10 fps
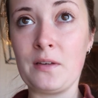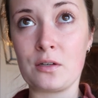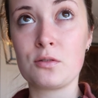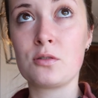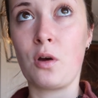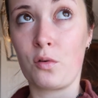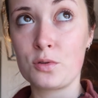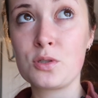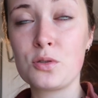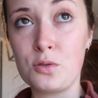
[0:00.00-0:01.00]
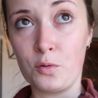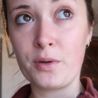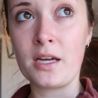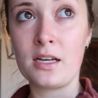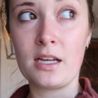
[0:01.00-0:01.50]
feel so
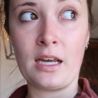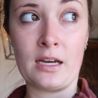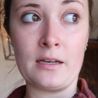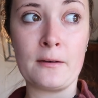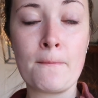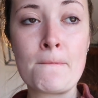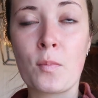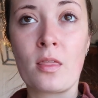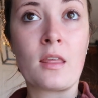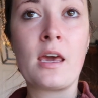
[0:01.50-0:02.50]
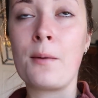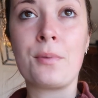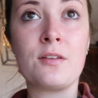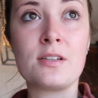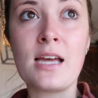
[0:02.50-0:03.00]
stupid and I can't
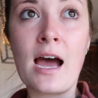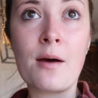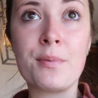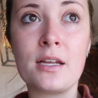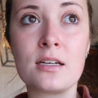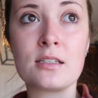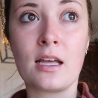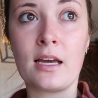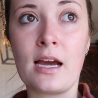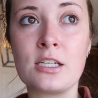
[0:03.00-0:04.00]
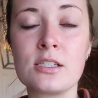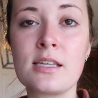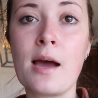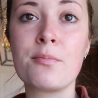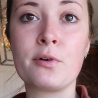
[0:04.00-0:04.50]
believe this happened. Like, I just
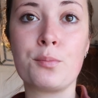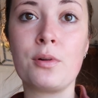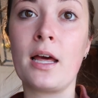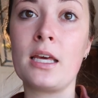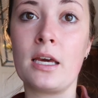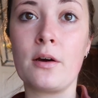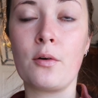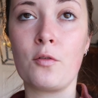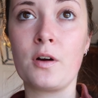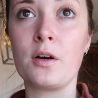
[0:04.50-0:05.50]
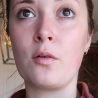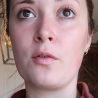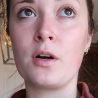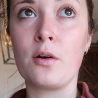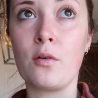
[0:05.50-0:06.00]
kept replaying it over and
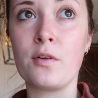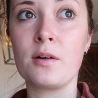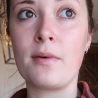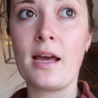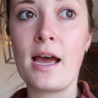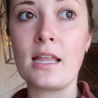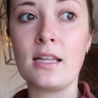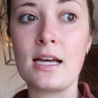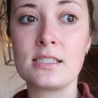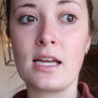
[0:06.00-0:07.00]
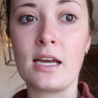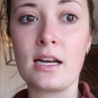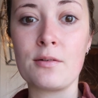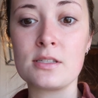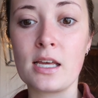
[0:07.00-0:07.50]
over and over in my head last night, and
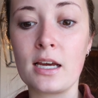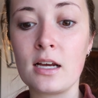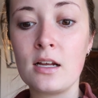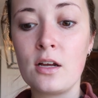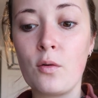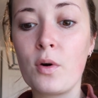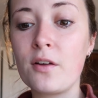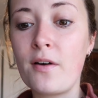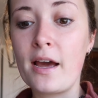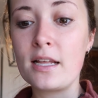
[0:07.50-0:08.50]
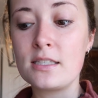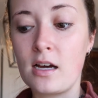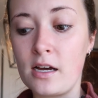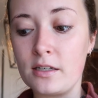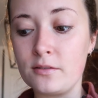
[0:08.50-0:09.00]
I was like, what if I had
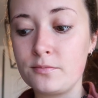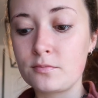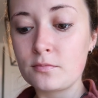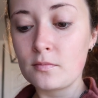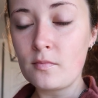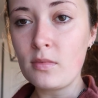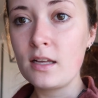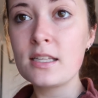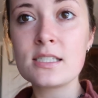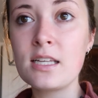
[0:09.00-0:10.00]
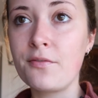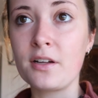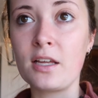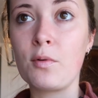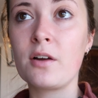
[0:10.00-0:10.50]
done this
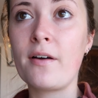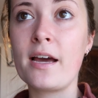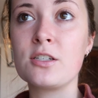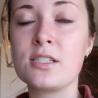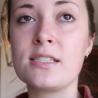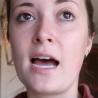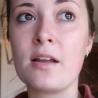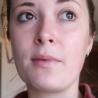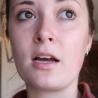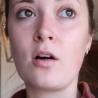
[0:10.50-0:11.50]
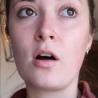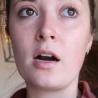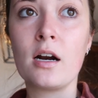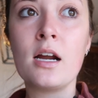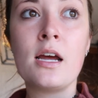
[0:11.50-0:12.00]
differently? What if I had just sat in my
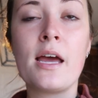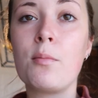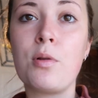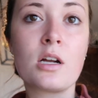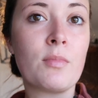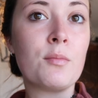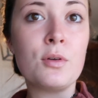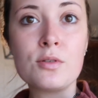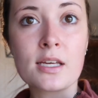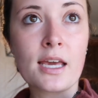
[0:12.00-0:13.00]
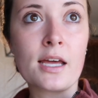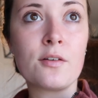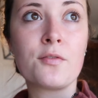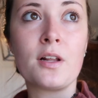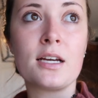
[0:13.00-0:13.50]
car and plugged my music
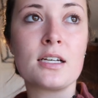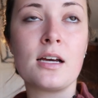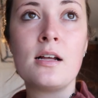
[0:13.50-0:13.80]
in for like